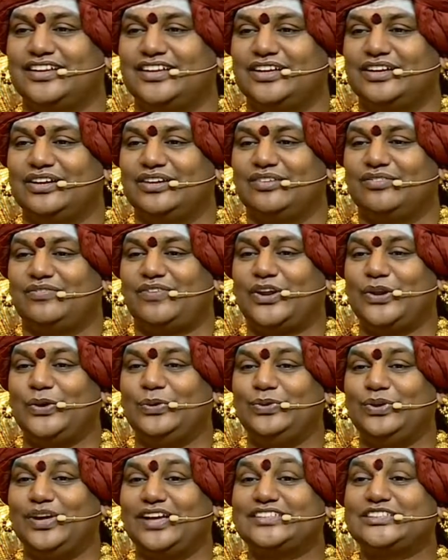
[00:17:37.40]
for you
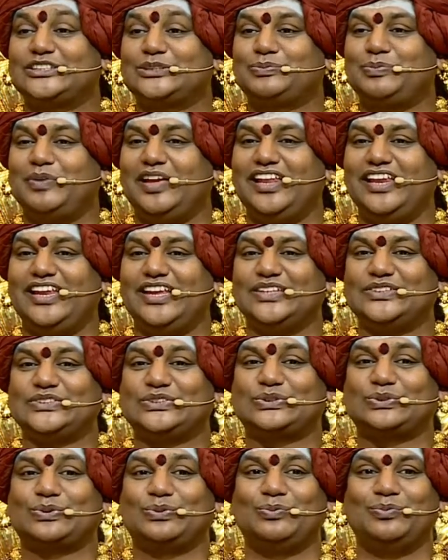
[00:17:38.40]
to experience
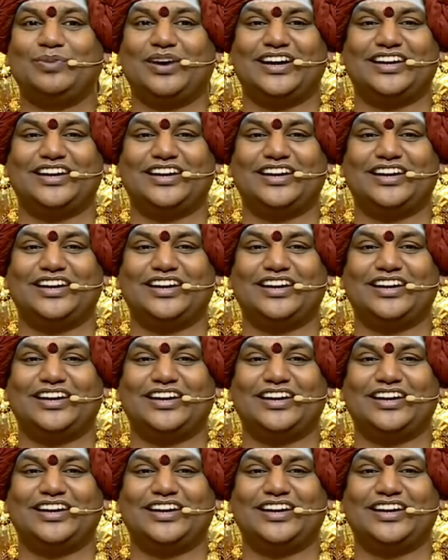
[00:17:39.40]
Kumbh.